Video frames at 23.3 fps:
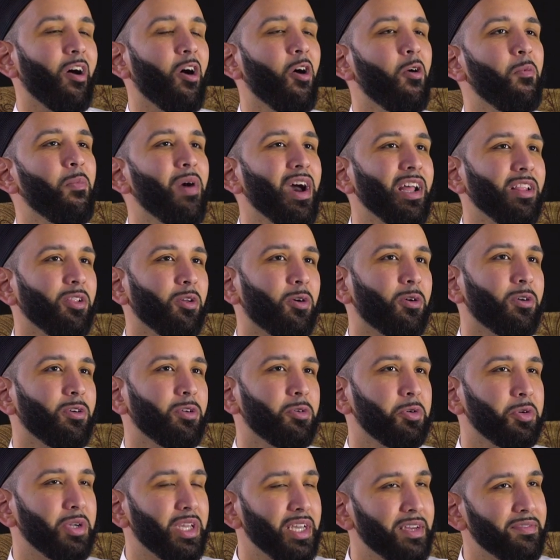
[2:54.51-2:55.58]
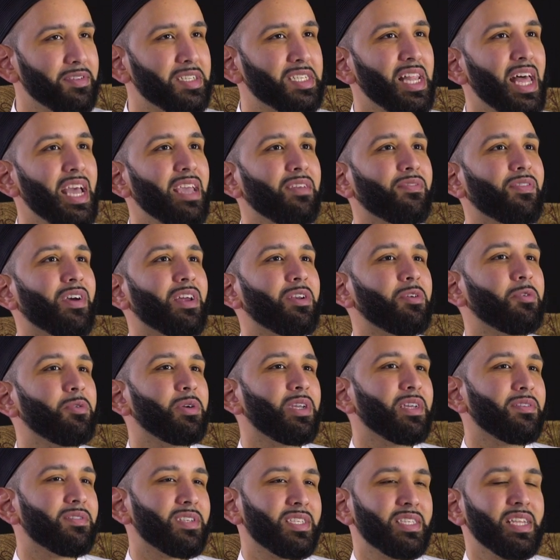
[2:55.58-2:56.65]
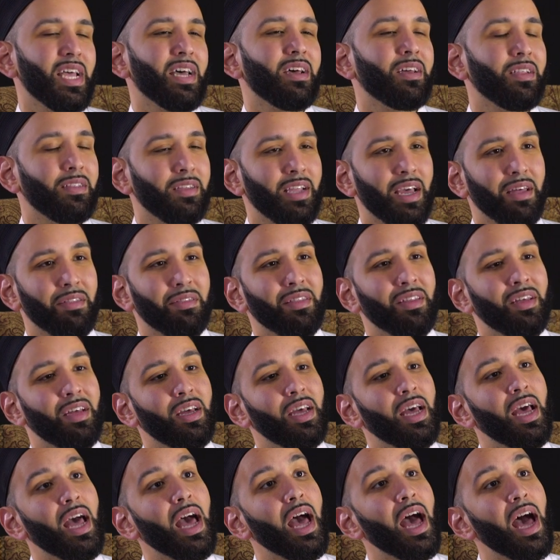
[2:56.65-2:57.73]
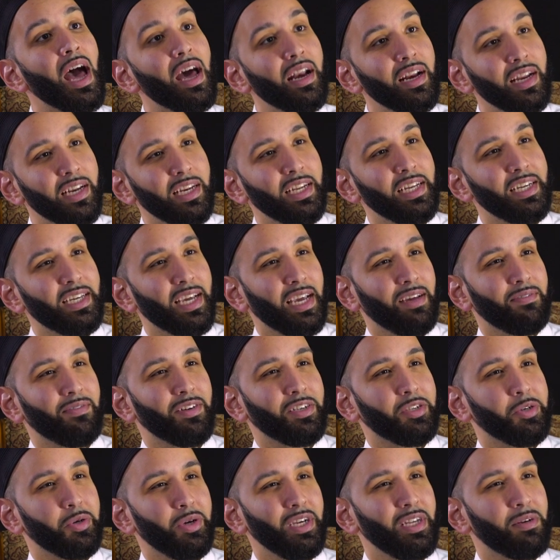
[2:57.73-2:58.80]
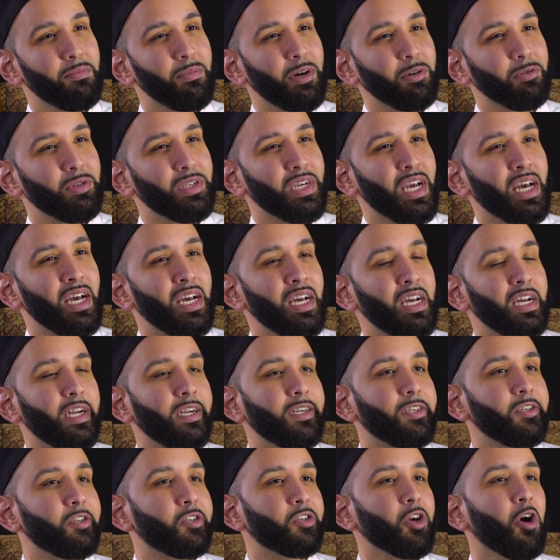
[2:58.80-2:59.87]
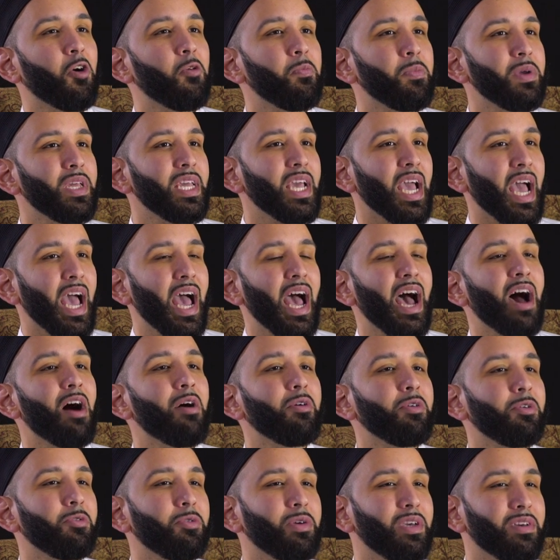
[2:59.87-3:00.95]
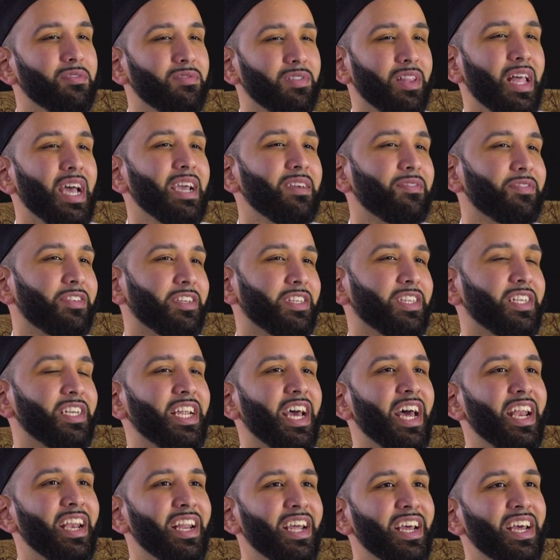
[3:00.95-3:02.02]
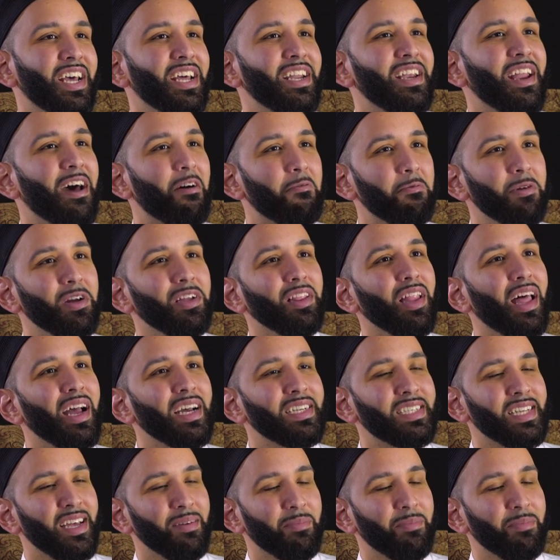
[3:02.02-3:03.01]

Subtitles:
O my Lord who gives life and who gives death. Arini kayfa tuhyi al-mawta, show me how you give life to the dead. Now realize